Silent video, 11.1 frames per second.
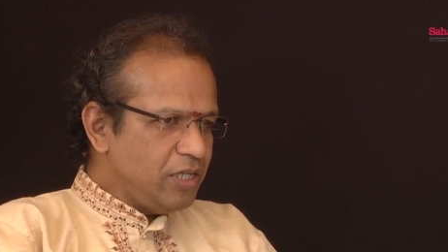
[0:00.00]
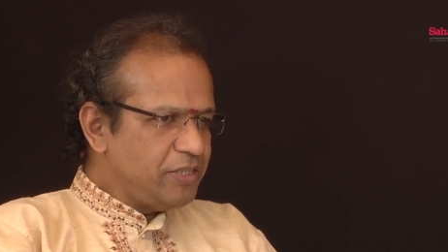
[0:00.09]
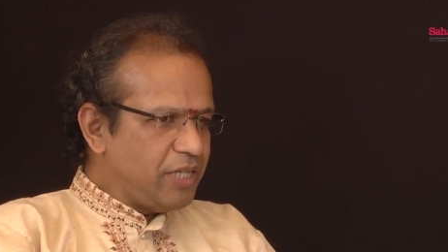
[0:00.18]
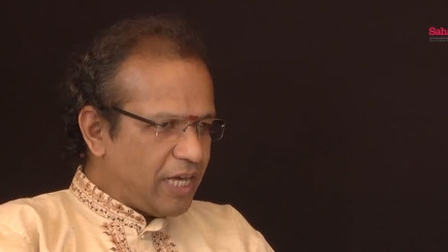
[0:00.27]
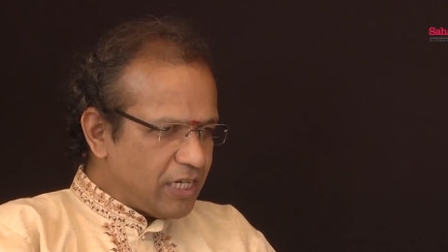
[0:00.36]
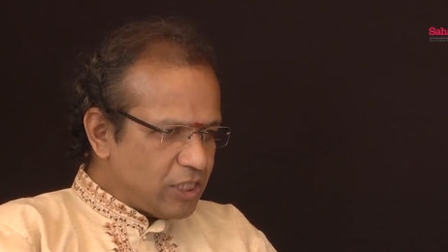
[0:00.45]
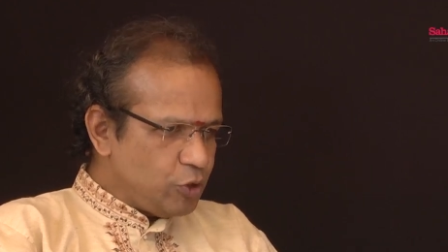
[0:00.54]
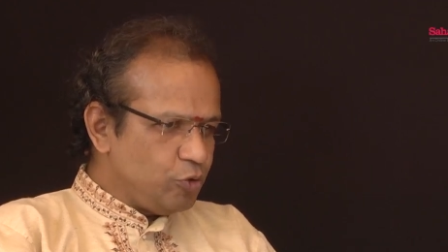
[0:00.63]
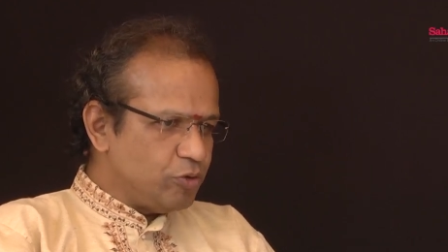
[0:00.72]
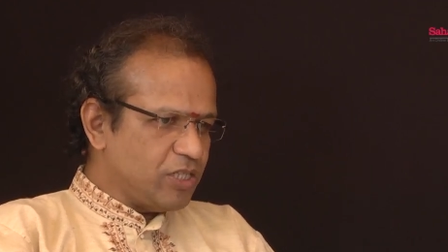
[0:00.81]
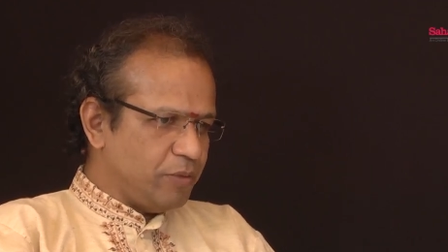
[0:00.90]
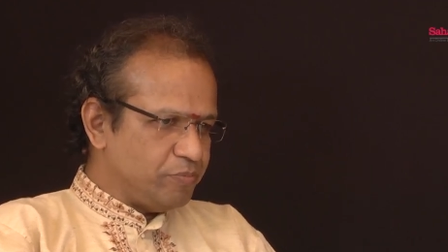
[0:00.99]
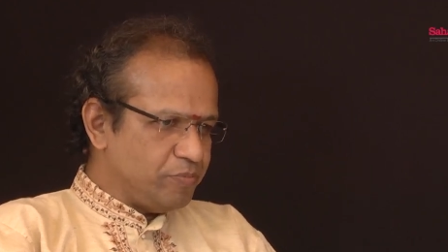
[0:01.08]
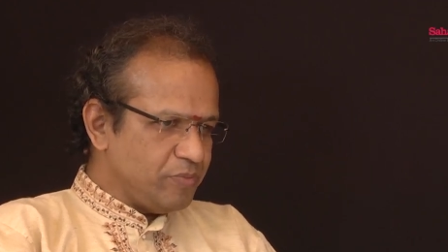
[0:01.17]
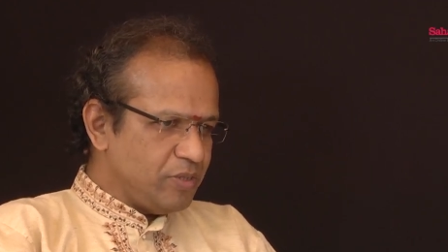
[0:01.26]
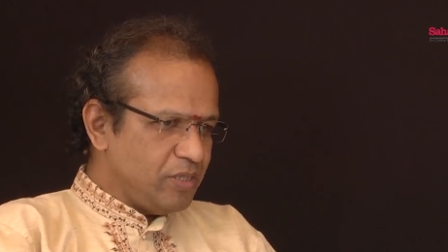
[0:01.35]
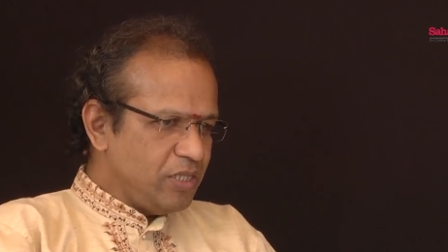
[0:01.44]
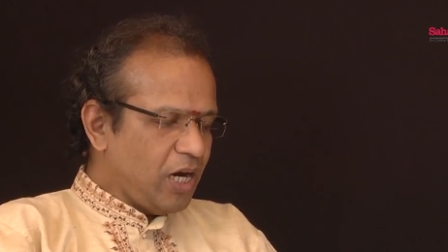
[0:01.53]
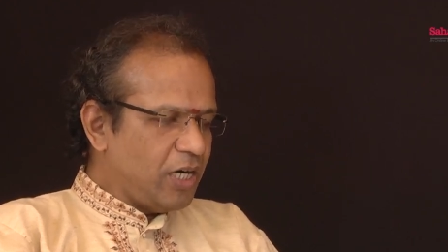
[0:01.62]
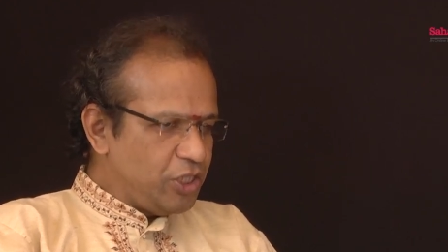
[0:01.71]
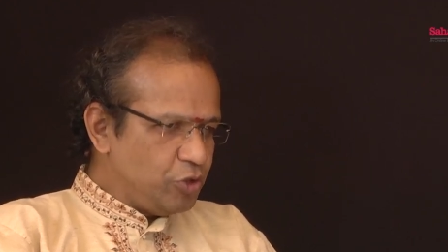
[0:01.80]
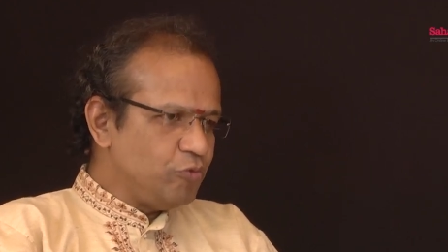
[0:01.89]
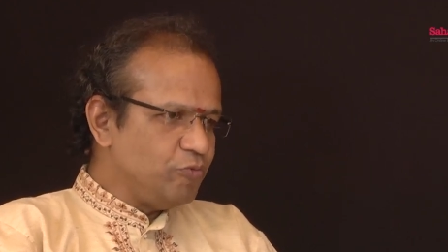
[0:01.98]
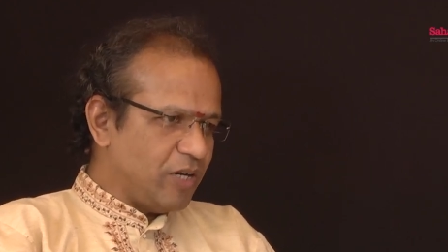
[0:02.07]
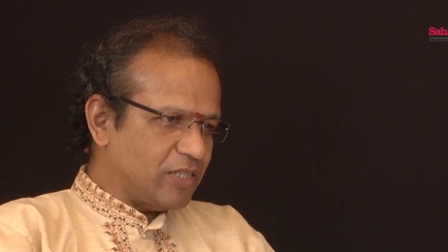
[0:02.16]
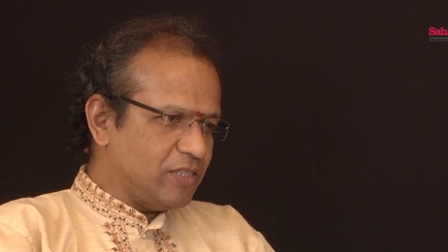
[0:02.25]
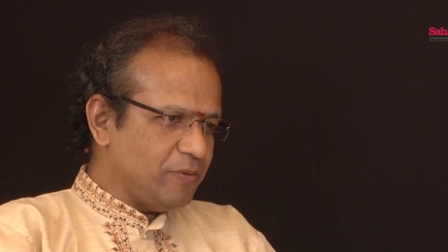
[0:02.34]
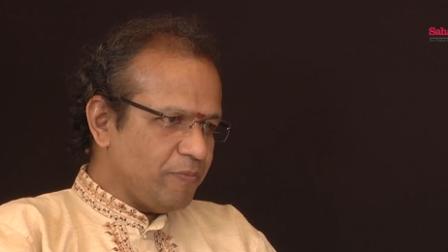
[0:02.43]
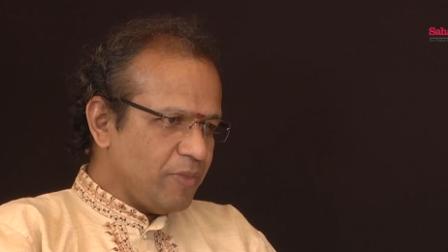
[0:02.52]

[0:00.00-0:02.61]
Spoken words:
Direct should come and he should work.